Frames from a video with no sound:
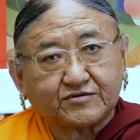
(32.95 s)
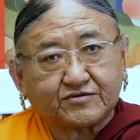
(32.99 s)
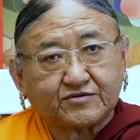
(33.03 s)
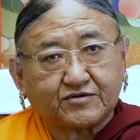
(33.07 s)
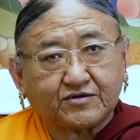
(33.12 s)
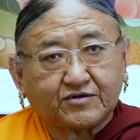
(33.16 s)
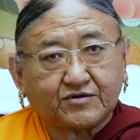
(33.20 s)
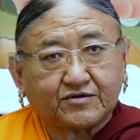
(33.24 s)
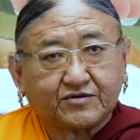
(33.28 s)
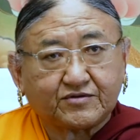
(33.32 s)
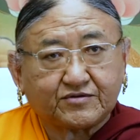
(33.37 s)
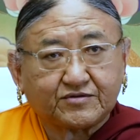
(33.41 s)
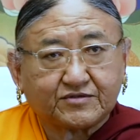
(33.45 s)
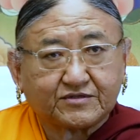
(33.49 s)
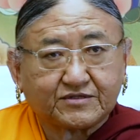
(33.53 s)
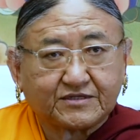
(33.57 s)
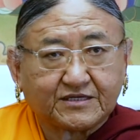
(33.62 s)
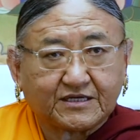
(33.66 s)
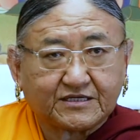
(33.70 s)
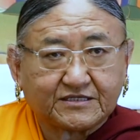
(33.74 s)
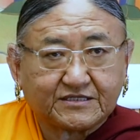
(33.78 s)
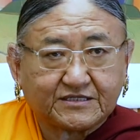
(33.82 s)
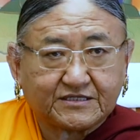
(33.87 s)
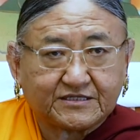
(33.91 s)
So on
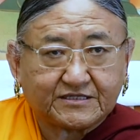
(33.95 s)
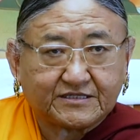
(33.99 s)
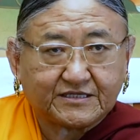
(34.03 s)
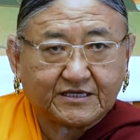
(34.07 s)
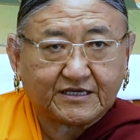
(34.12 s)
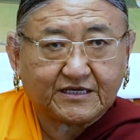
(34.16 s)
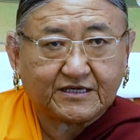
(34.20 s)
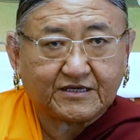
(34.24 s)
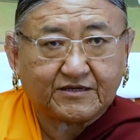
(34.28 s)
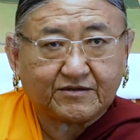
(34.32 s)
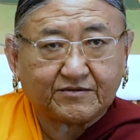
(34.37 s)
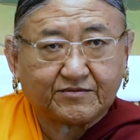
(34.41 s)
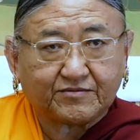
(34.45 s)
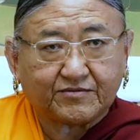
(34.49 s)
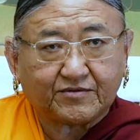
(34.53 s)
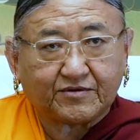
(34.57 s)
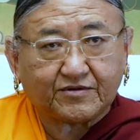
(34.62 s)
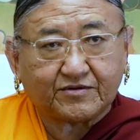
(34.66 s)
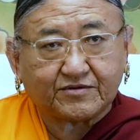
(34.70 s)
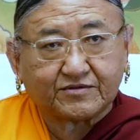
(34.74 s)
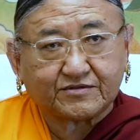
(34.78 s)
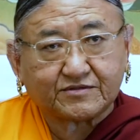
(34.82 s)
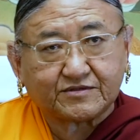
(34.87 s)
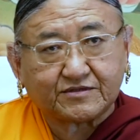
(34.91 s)
such a day, of
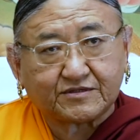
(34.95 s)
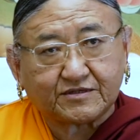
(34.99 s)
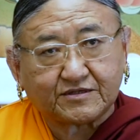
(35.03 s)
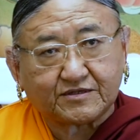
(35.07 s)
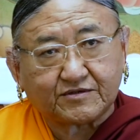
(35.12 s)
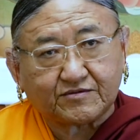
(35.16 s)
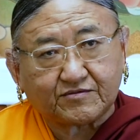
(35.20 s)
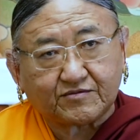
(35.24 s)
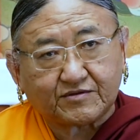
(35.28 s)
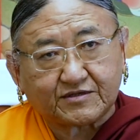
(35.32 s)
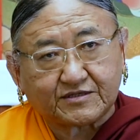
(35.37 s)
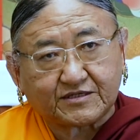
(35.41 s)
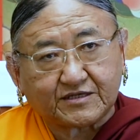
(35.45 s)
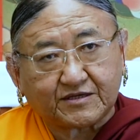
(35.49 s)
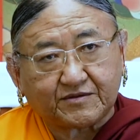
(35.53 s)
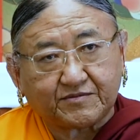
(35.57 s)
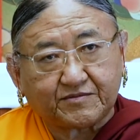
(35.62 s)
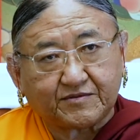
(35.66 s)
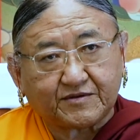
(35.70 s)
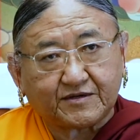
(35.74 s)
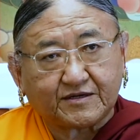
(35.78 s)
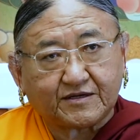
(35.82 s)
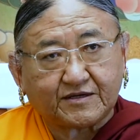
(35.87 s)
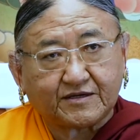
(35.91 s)
course,
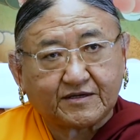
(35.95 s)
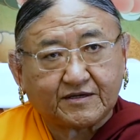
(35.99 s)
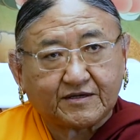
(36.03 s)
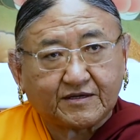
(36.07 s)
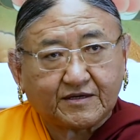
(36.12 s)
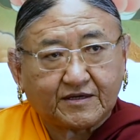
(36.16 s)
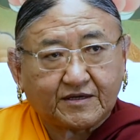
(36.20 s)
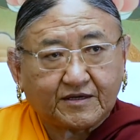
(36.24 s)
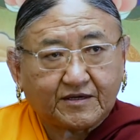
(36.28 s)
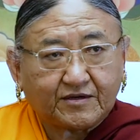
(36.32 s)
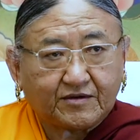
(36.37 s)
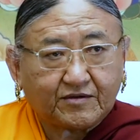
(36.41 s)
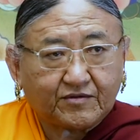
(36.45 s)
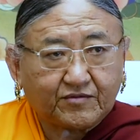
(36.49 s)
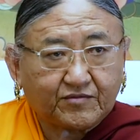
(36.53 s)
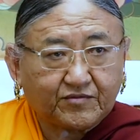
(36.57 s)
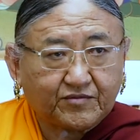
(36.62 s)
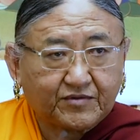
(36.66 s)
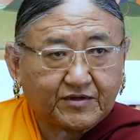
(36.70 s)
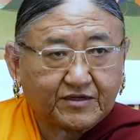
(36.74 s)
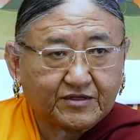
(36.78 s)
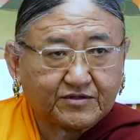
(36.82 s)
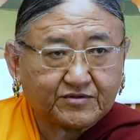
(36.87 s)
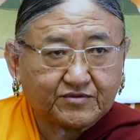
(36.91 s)
whatever
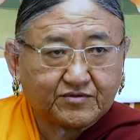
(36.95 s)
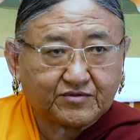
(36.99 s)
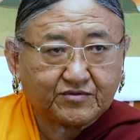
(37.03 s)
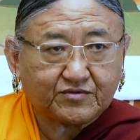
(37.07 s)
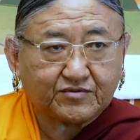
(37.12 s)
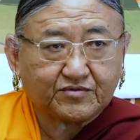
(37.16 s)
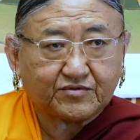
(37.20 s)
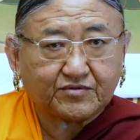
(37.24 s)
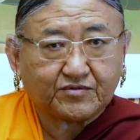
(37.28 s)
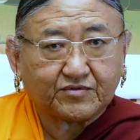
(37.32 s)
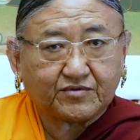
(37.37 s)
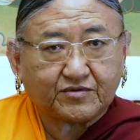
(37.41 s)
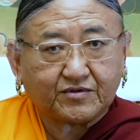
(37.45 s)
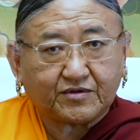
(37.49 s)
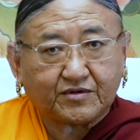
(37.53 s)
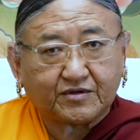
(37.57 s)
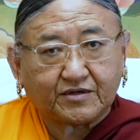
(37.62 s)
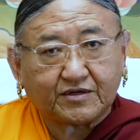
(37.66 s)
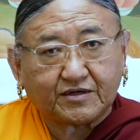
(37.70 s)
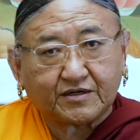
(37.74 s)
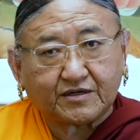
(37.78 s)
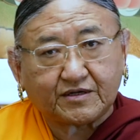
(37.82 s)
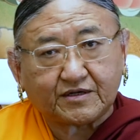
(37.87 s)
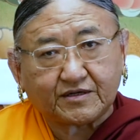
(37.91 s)
we do,
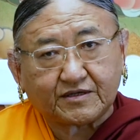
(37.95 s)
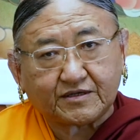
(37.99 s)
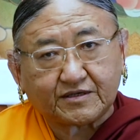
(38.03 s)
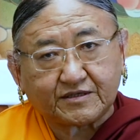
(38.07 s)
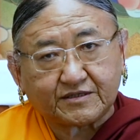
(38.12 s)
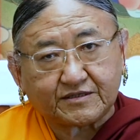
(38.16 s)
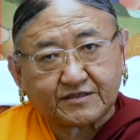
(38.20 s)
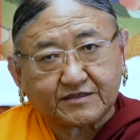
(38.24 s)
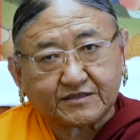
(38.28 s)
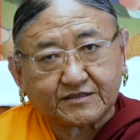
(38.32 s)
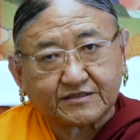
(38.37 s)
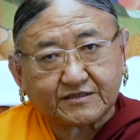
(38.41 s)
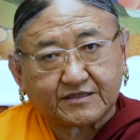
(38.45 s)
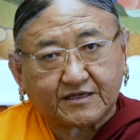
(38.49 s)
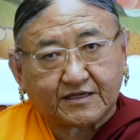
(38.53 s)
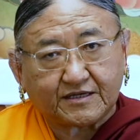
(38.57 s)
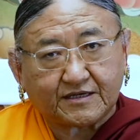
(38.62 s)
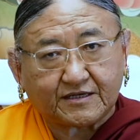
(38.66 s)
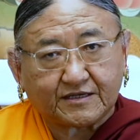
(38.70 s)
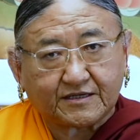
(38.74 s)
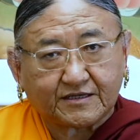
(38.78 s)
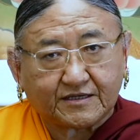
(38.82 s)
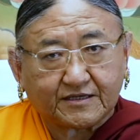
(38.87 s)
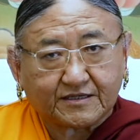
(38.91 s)
it is
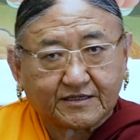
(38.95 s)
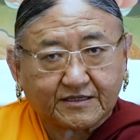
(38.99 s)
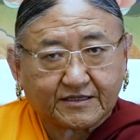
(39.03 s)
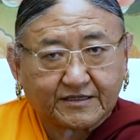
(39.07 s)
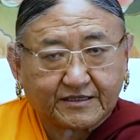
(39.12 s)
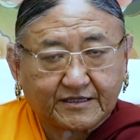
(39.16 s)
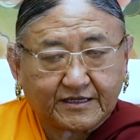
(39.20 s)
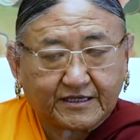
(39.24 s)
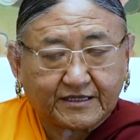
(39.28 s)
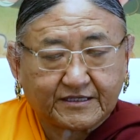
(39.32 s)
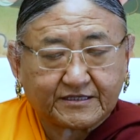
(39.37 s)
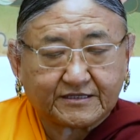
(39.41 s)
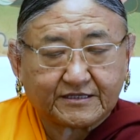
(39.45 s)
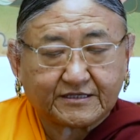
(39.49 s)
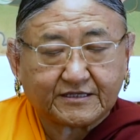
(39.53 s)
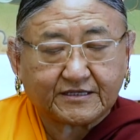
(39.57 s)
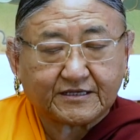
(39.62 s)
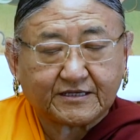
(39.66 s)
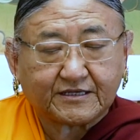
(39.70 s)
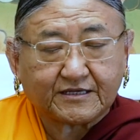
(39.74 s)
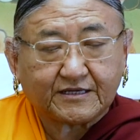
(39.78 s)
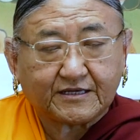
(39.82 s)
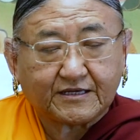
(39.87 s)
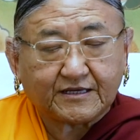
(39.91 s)
a great
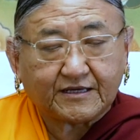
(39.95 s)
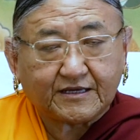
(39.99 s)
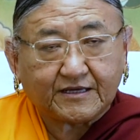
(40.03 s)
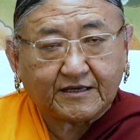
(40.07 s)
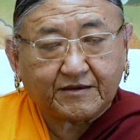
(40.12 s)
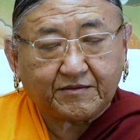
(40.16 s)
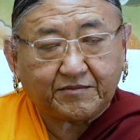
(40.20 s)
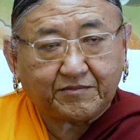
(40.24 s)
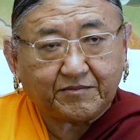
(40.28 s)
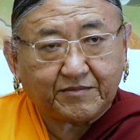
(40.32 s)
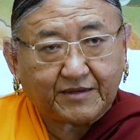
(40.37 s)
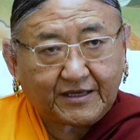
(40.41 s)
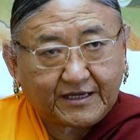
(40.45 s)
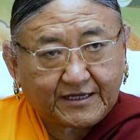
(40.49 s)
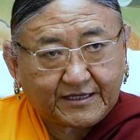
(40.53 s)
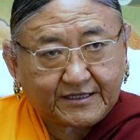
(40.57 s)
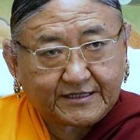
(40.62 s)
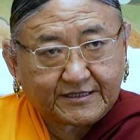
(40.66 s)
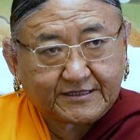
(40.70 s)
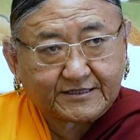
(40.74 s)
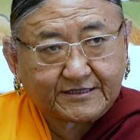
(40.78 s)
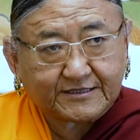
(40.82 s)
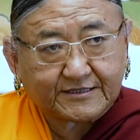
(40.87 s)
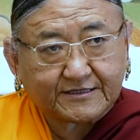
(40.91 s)

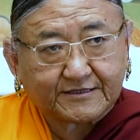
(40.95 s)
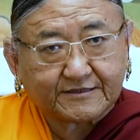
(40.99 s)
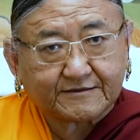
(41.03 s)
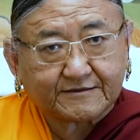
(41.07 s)
merit.